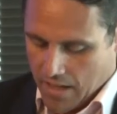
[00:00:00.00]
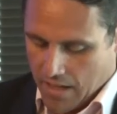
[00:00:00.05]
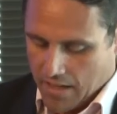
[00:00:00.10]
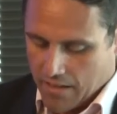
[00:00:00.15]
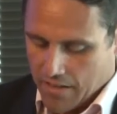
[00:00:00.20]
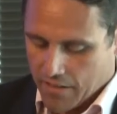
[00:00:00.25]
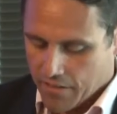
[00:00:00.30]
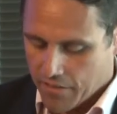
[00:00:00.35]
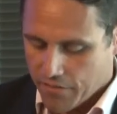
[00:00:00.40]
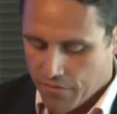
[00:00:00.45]

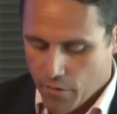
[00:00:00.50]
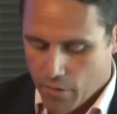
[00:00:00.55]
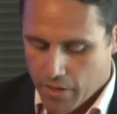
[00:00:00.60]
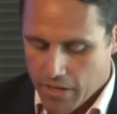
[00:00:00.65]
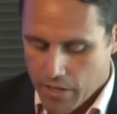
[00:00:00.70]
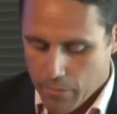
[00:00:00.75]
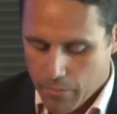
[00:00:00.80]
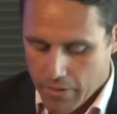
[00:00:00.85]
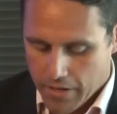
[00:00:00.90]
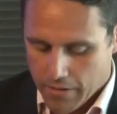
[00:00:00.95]
and it's for
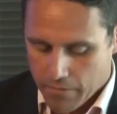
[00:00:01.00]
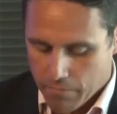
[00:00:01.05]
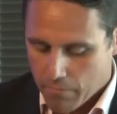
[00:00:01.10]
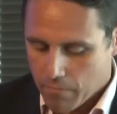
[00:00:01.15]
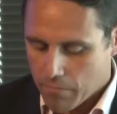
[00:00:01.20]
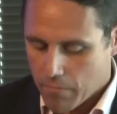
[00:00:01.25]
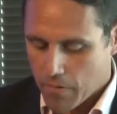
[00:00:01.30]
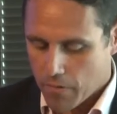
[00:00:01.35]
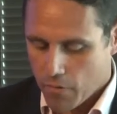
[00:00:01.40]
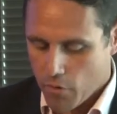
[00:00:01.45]
anyone
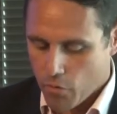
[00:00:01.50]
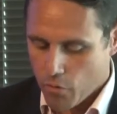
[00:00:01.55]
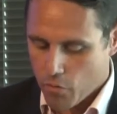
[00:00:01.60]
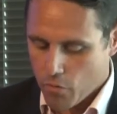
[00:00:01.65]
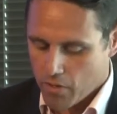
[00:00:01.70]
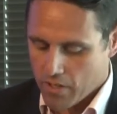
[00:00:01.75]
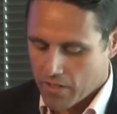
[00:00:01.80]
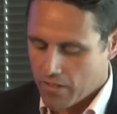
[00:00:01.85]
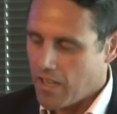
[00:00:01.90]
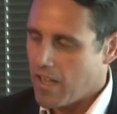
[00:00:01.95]

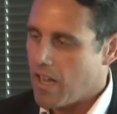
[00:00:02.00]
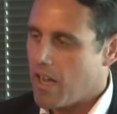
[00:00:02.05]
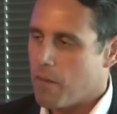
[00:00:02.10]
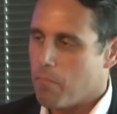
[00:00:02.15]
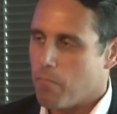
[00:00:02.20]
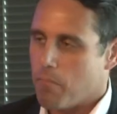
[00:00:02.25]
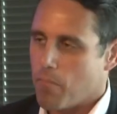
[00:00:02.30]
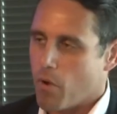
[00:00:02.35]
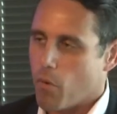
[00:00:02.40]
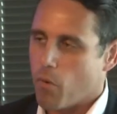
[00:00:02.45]
who,
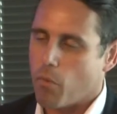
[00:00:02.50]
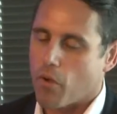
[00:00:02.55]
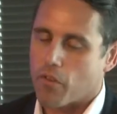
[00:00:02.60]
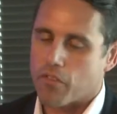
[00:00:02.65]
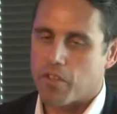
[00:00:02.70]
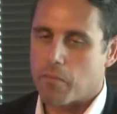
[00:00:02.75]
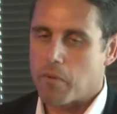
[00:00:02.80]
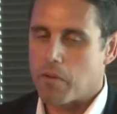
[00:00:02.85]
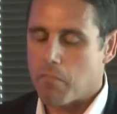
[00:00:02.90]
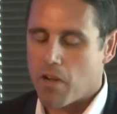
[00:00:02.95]
um,
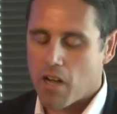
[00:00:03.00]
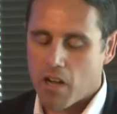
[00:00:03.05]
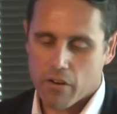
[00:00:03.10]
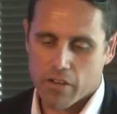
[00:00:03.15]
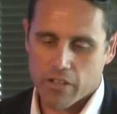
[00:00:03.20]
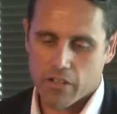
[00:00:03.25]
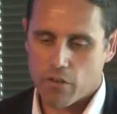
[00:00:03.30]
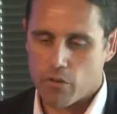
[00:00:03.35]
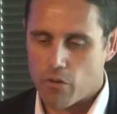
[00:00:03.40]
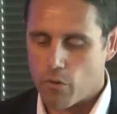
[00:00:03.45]
wants to be
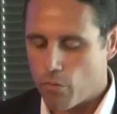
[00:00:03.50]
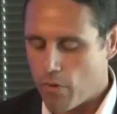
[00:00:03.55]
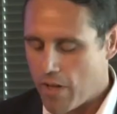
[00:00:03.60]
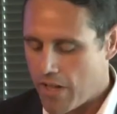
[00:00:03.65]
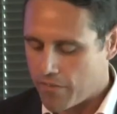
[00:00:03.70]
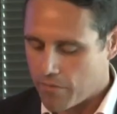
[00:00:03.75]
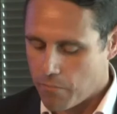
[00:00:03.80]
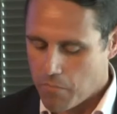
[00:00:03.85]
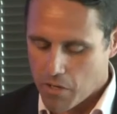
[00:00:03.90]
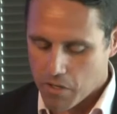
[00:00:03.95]
Maori, who
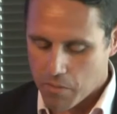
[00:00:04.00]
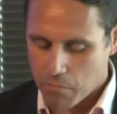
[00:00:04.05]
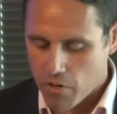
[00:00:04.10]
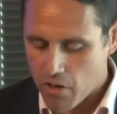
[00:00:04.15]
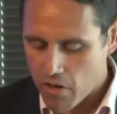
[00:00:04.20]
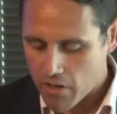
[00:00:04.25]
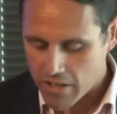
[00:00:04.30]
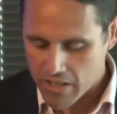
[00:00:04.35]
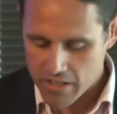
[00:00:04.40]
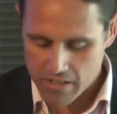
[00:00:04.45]
has a Maori
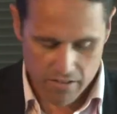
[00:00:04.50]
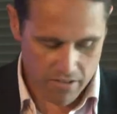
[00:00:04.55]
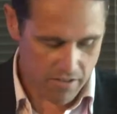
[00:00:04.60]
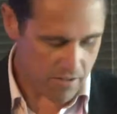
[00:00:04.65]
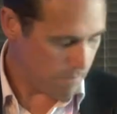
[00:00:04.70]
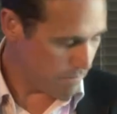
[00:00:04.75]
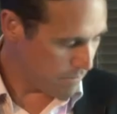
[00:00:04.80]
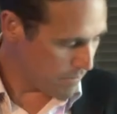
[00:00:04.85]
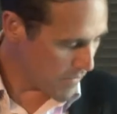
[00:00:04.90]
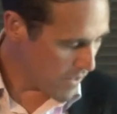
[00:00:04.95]
product,
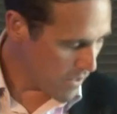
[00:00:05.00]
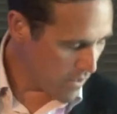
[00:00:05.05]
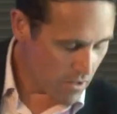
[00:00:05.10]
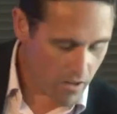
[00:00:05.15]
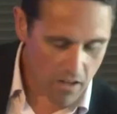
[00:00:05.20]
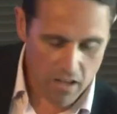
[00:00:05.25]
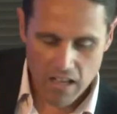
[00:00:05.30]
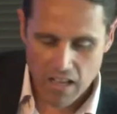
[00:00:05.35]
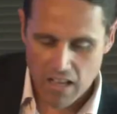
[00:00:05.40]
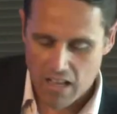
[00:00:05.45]

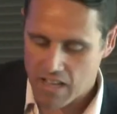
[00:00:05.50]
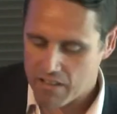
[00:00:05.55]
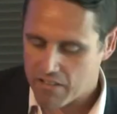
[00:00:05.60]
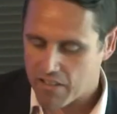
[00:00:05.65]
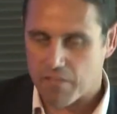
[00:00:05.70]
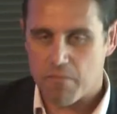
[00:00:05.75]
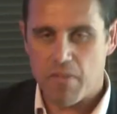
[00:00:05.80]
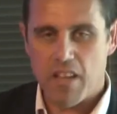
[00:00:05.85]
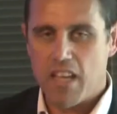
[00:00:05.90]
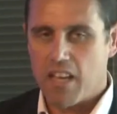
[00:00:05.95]
uh,
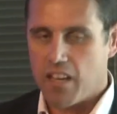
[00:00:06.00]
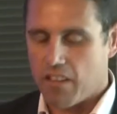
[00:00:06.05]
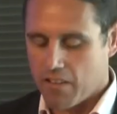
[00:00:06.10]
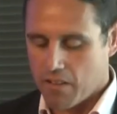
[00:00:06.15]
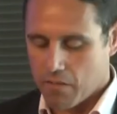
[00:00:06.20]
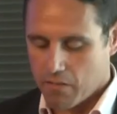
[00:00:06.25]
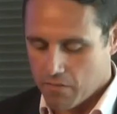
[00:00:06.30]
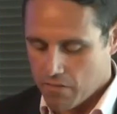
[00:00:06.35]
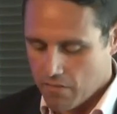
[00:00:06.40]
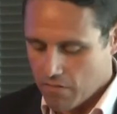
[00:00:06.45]
just
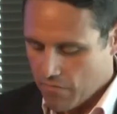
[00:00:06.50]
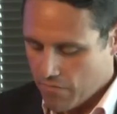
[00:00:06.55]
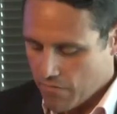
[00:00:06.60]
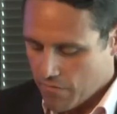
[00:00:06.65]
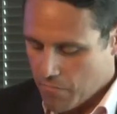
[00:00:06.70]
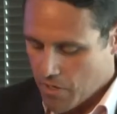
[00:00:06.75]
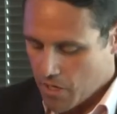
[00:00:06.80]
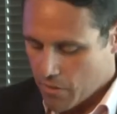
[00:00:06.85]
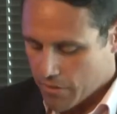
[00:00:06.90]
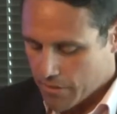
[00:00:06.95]
anything
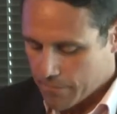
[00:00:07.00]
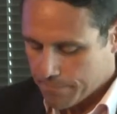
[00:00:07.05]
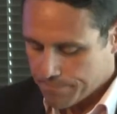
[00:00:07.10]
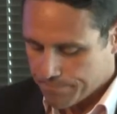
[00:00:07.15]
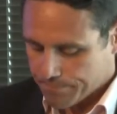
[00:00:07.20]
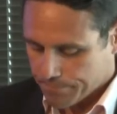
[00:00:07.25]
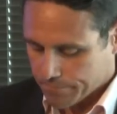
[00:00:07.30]
Maori.